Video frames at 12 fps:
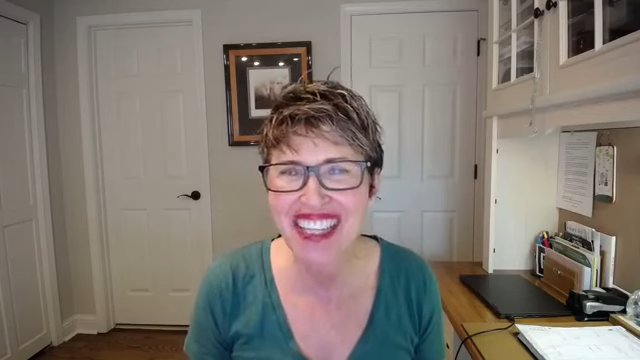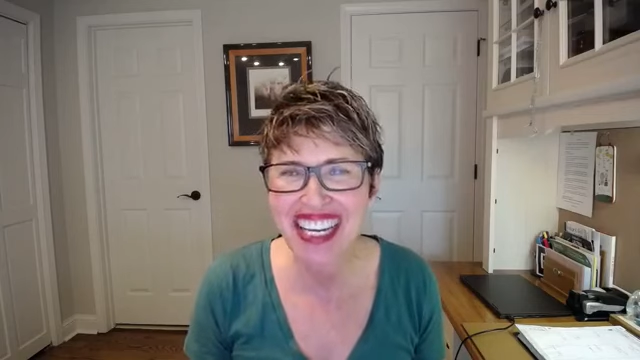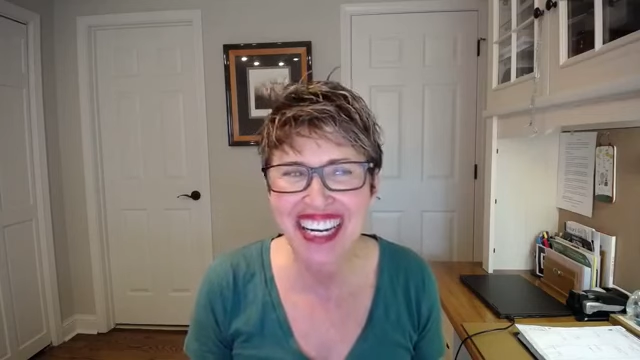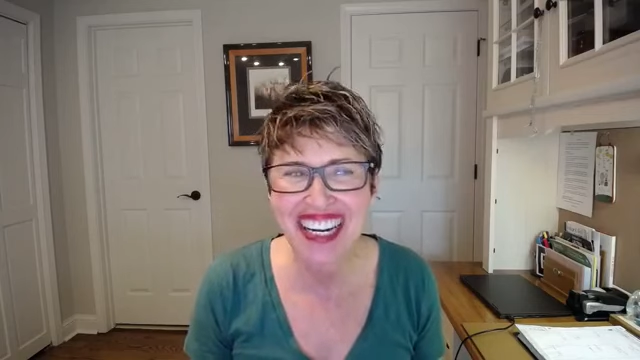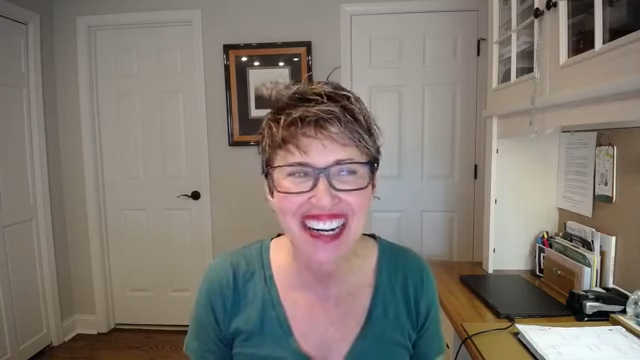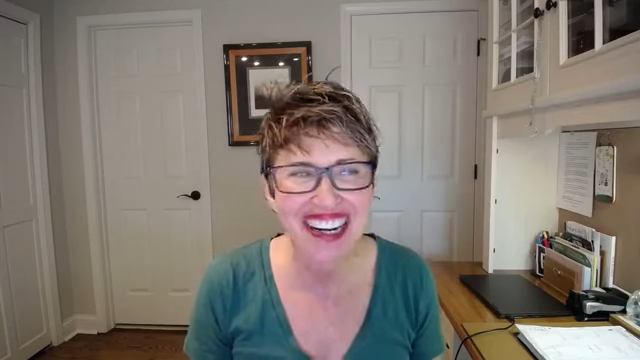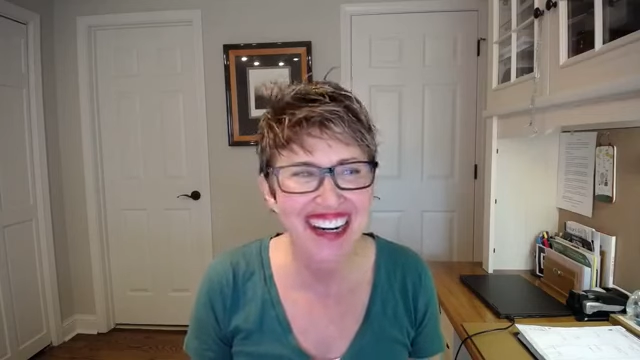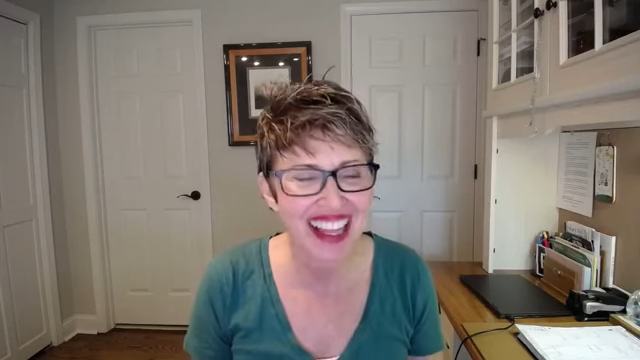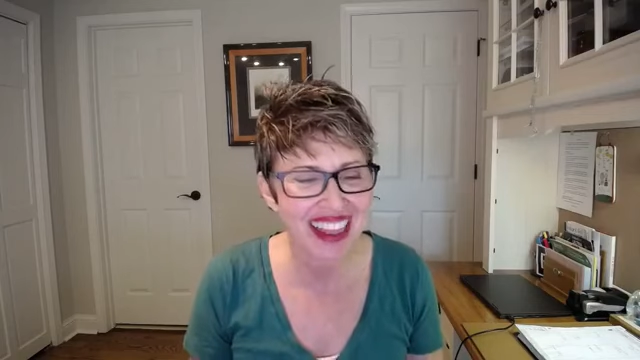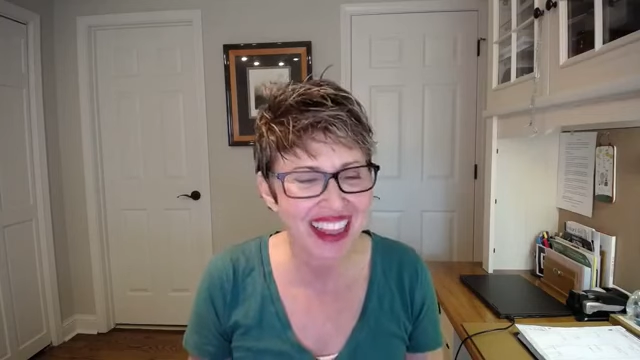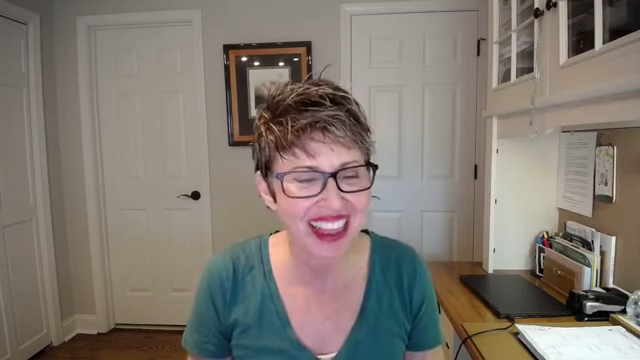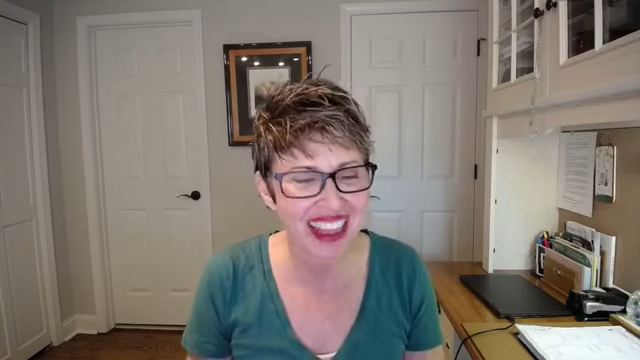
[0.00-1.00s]

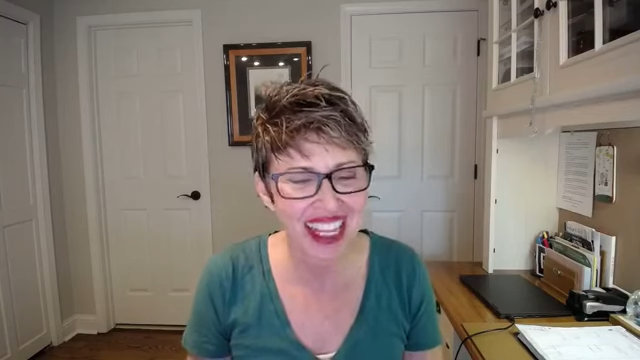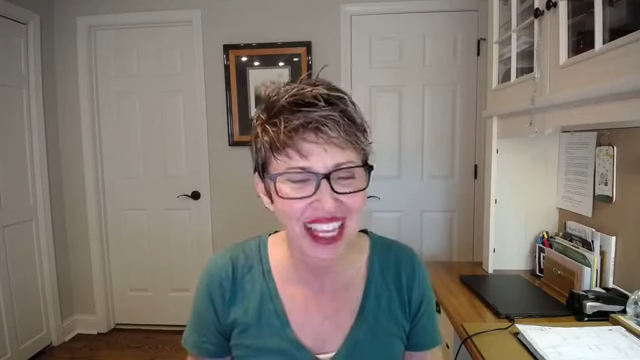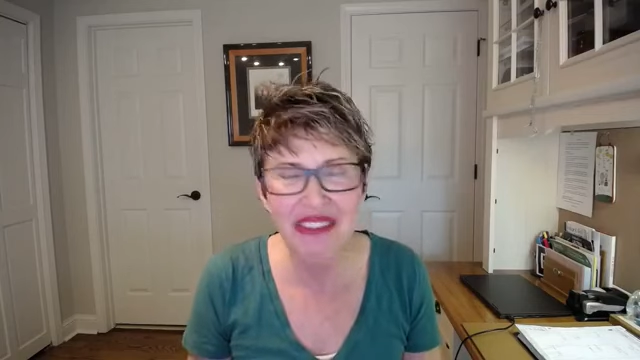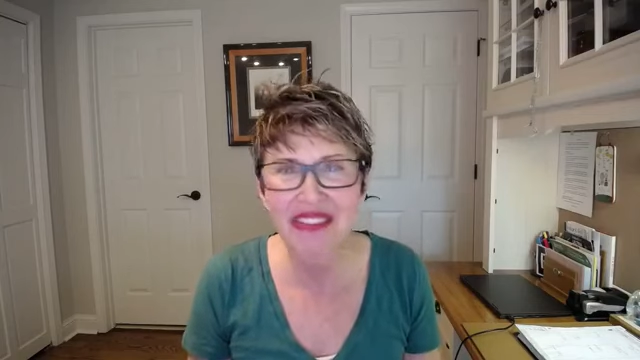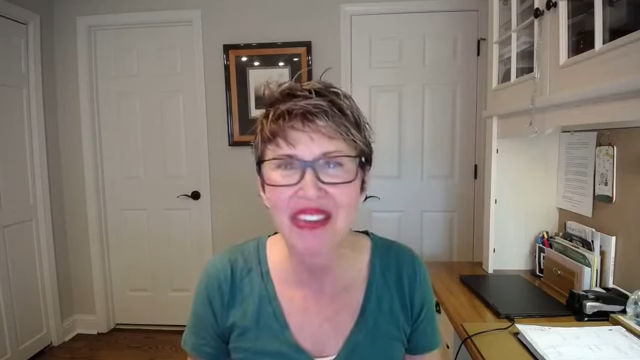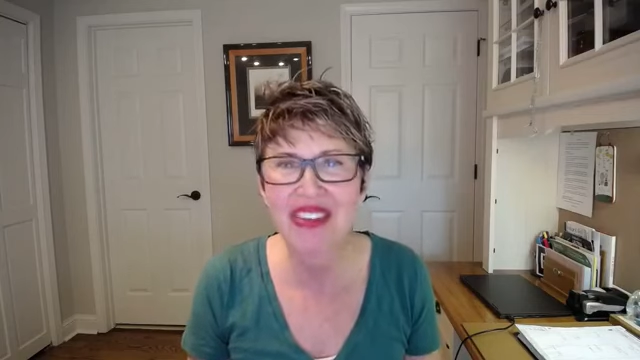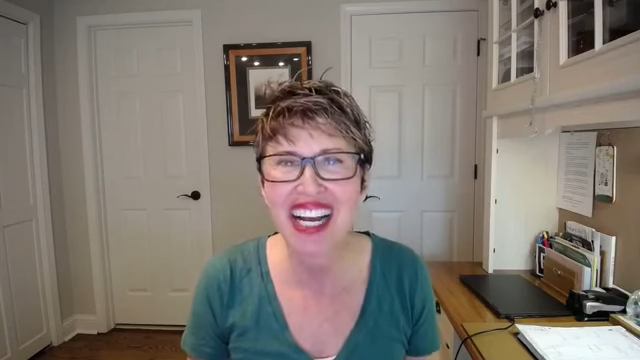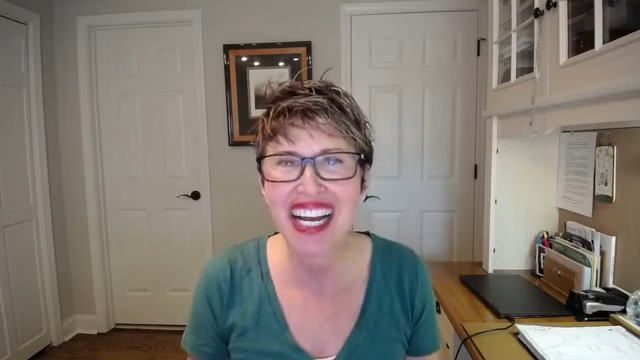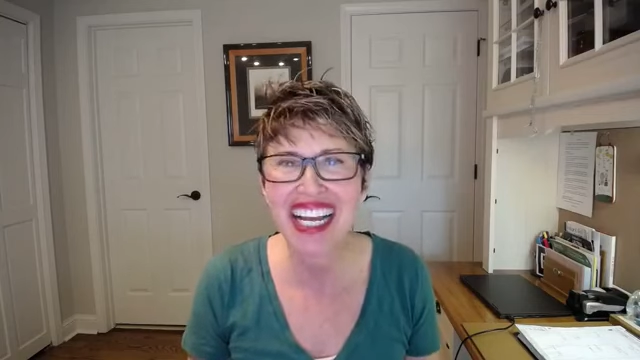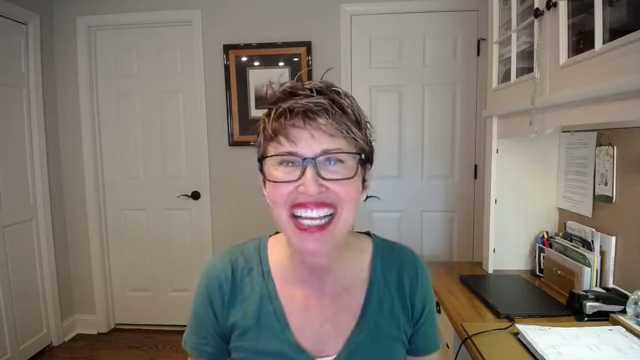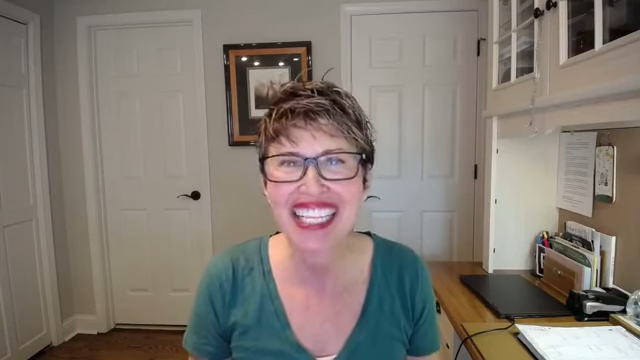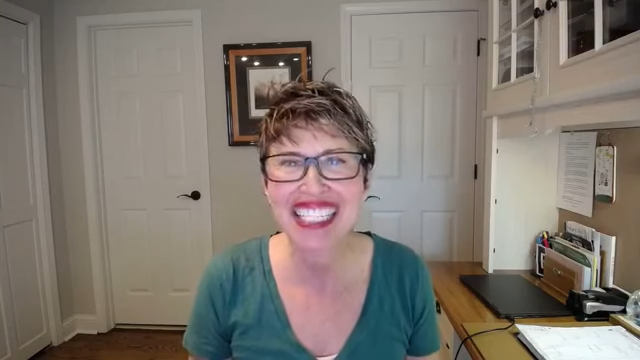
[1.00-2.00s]
there. Love you
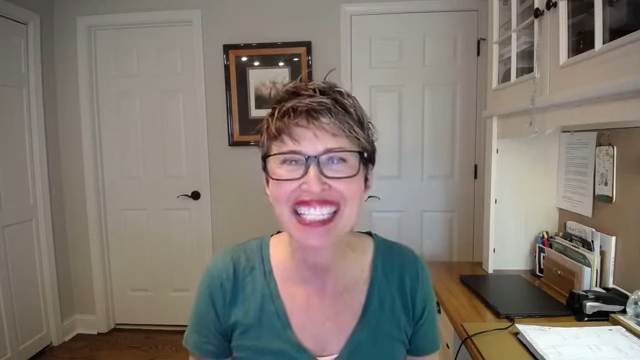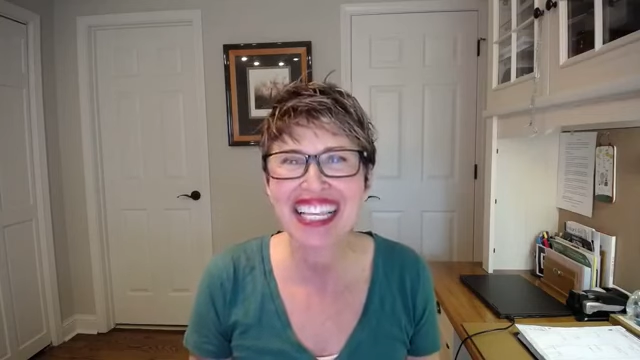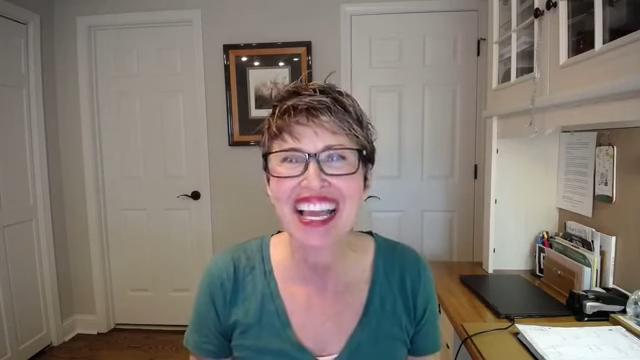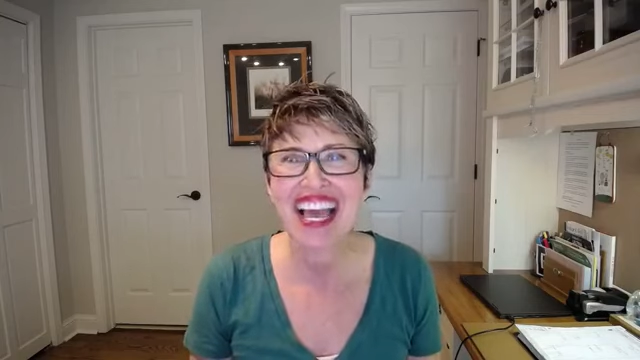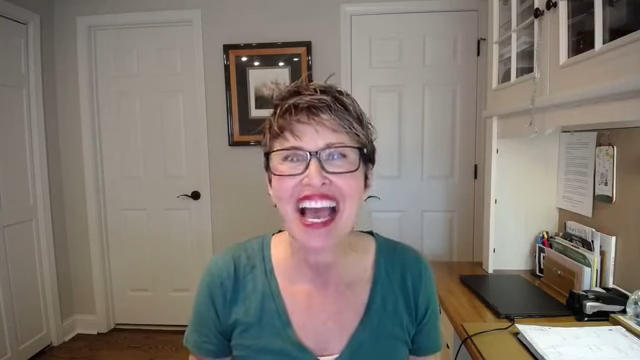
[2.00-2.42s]
guys.